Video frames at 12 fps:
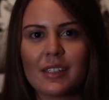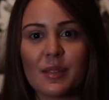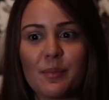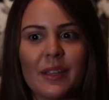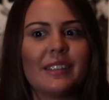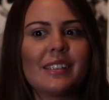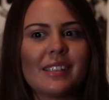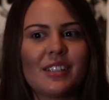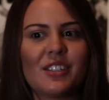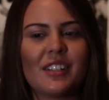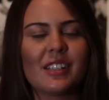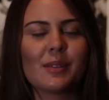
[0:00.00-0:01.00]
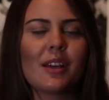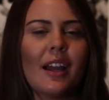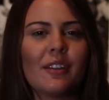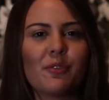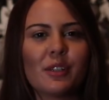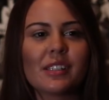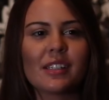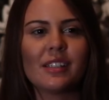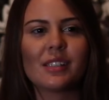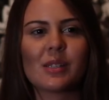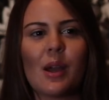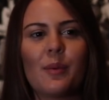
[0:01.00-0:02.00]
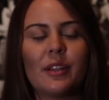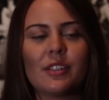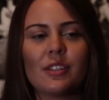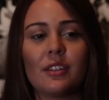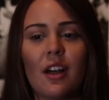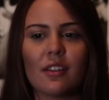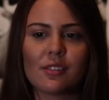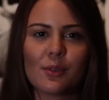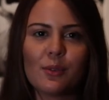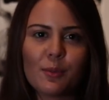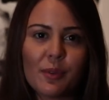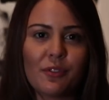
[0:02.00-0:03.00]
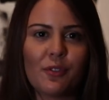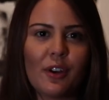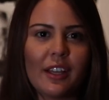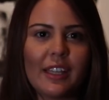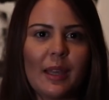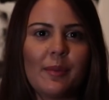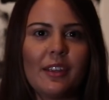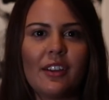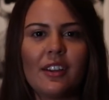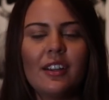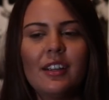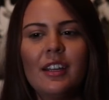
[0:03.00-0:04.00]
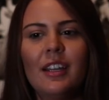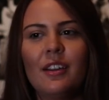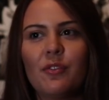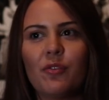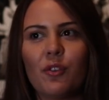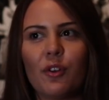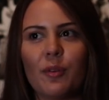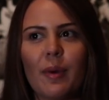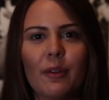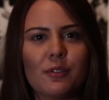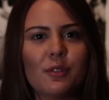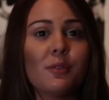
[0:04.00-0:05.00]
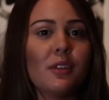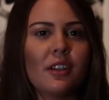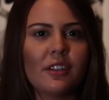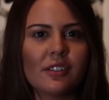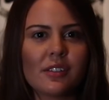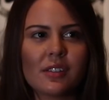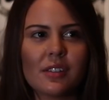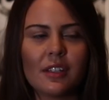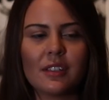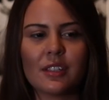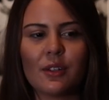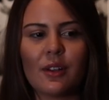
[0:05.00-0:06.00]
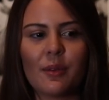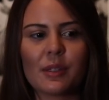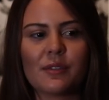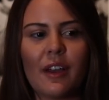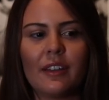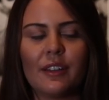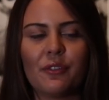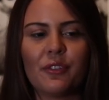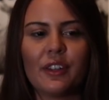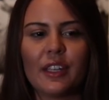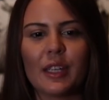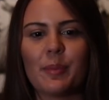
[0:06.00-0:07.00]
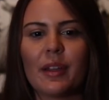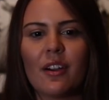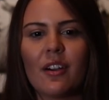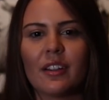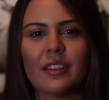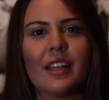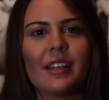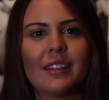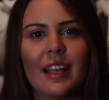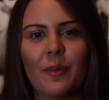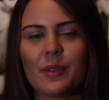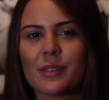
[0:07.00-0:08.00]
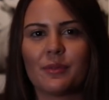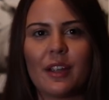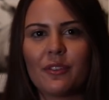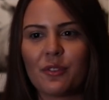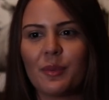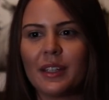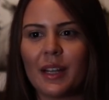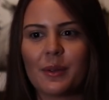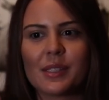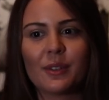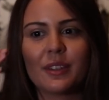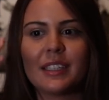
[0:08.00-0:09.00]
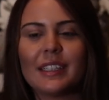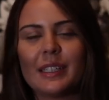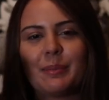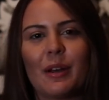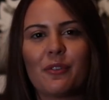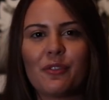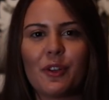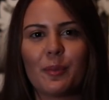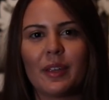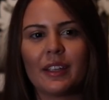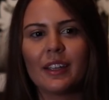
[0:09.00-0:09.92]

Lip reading: It's a big decision, it's kind of risky, so I went to law school before I came here for about 2 years until I was finally feeling in my heart that that wasn't right for me, that I was still thinking about film